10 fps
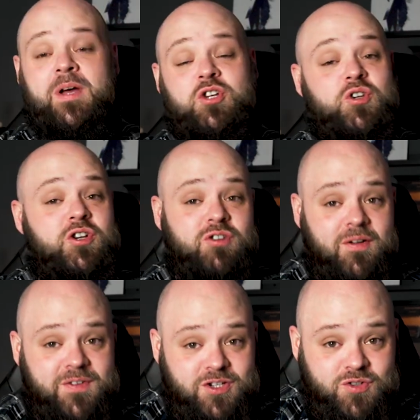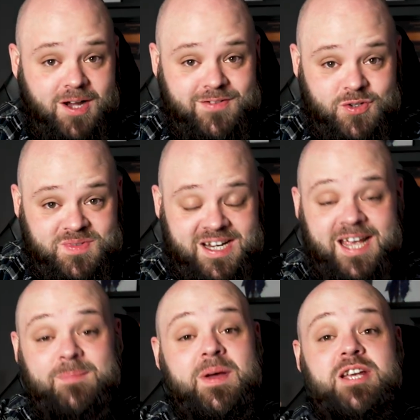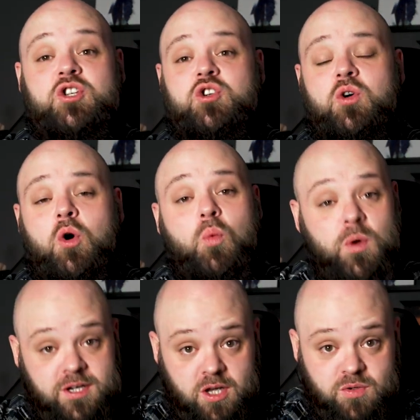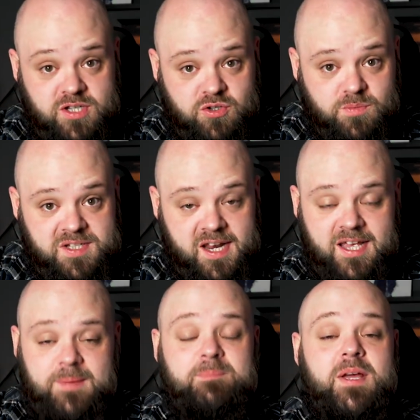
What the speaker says: Make sure your graphics driver's up to date, make sure Windows is up to date,